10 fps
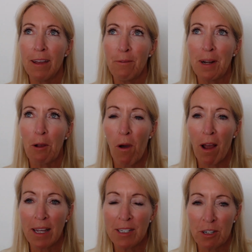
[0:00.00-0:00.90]
when I
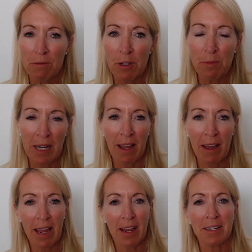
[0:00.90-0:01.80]
walk into a room and I'll
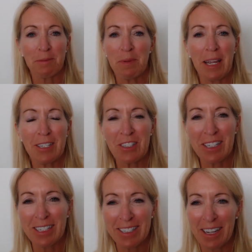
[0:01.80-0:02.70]
hand a
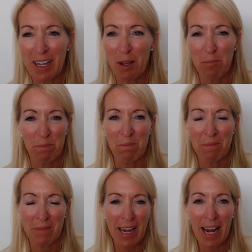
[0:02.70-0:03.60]
patient a
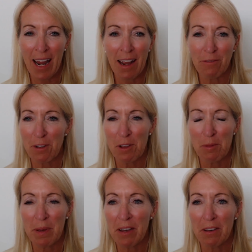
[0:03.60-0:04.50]
handful
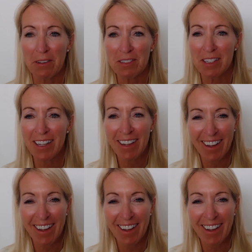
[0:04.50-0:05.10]
of pills